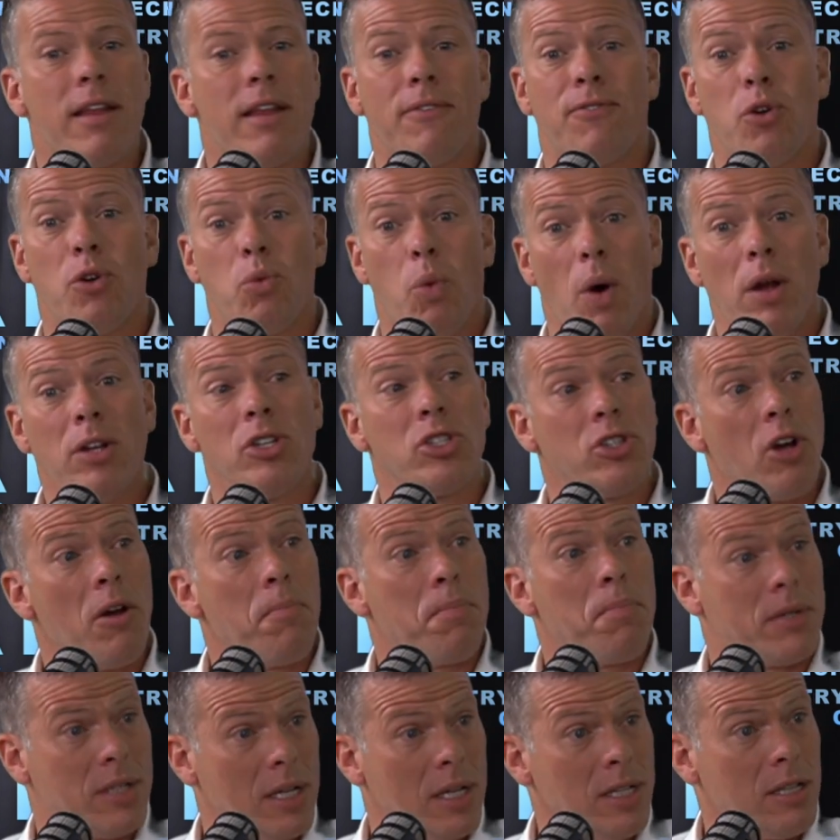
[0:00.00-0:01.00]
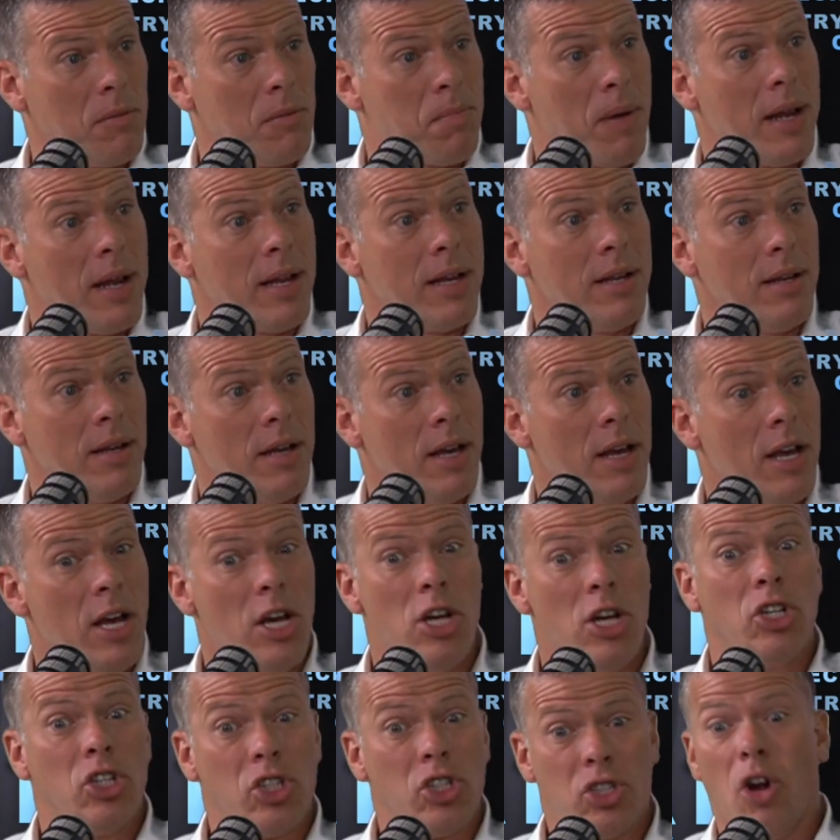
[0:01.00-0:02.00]
And if you want to start participating,
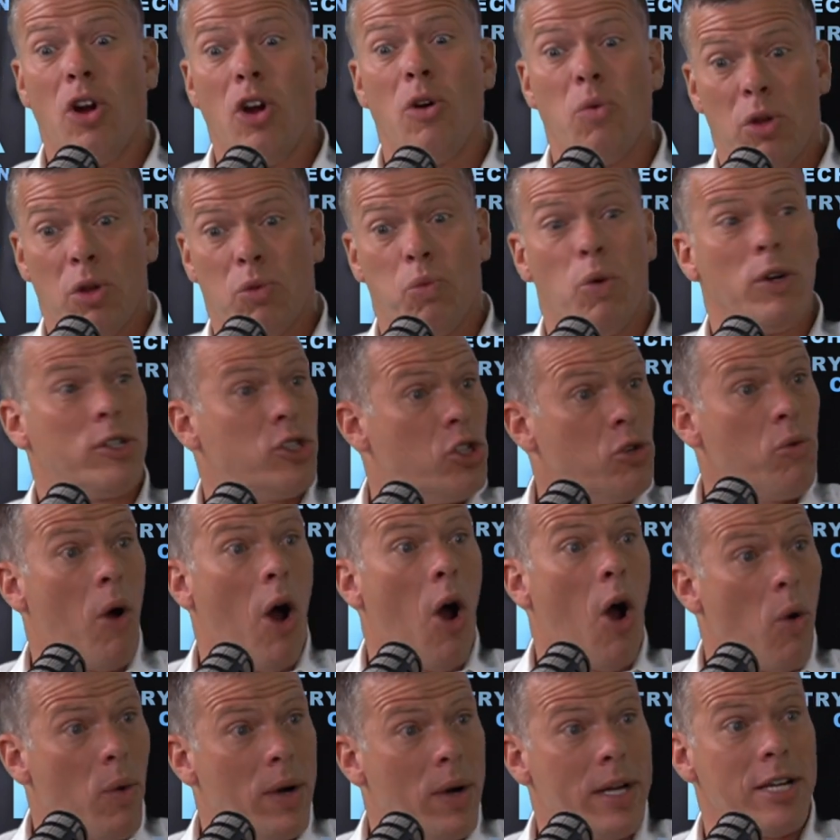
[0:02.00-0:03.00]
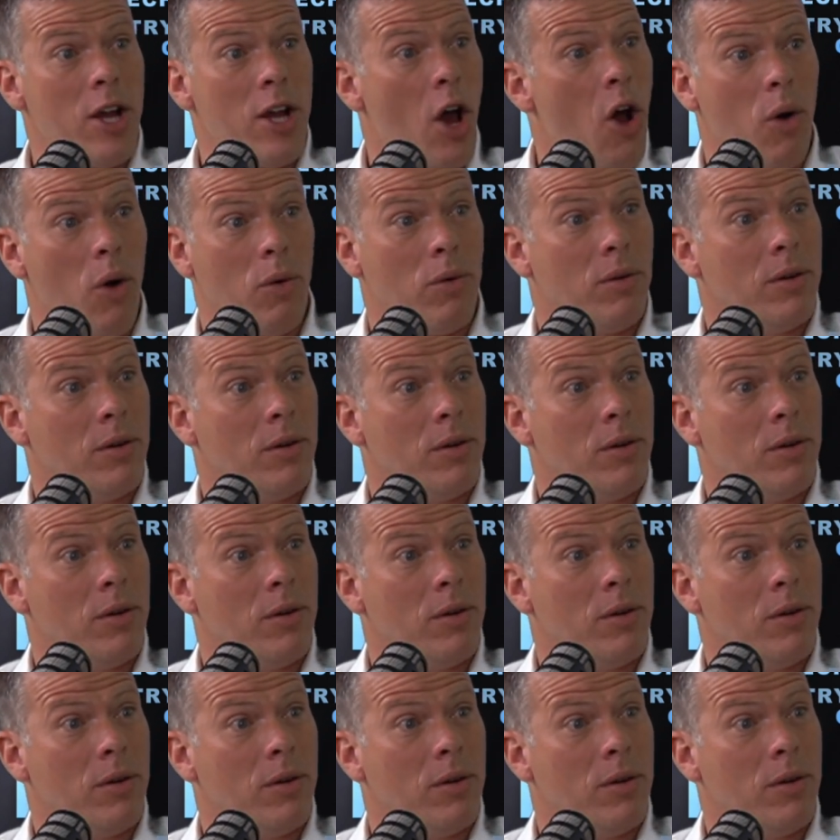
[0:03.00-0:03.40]
start with what you already know.